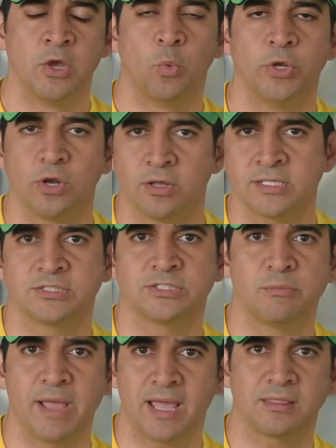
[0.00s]
When you look at
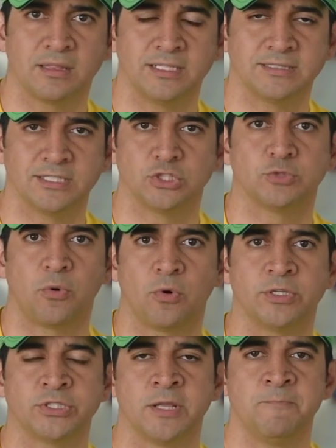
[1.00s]
some athletes in
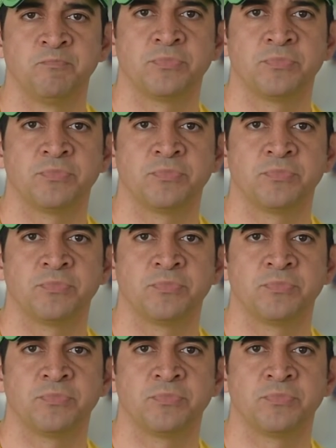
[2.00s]
sports